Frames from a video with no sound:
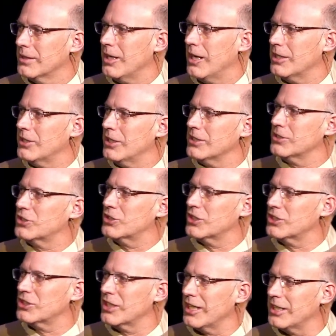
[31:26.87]
God doesn't
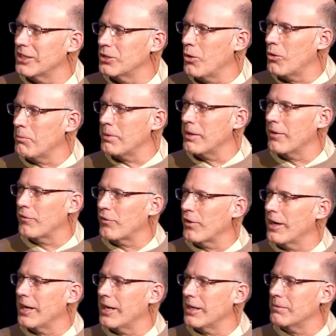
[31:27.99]
just say, don't be
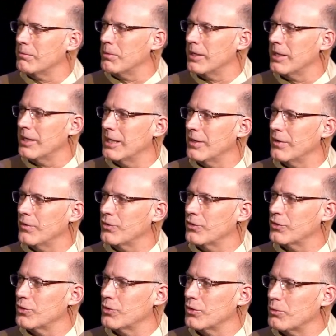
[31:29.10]
afraid, but He
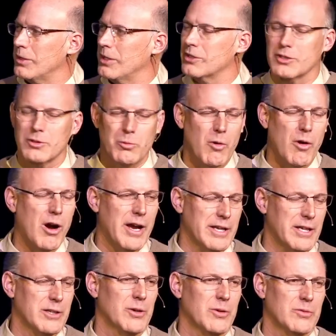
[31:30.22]
gives you the reason why
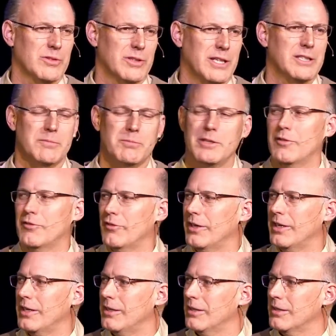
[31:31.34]
you don't need to be
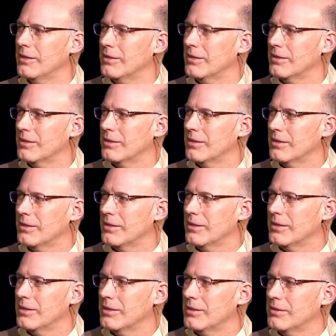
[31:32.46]
afraid.
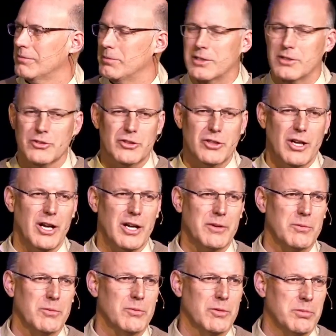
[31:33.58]
Because God
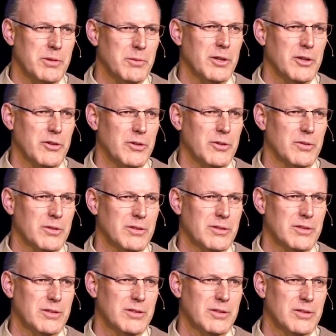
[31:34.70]
will be with you
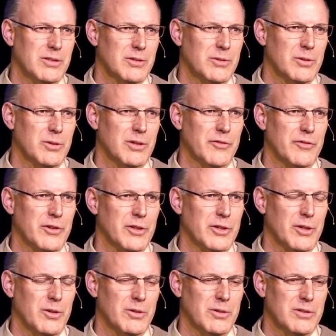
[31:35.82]
wherever you
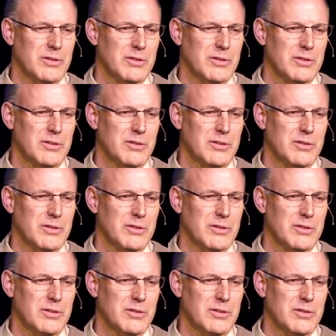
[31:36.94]
go.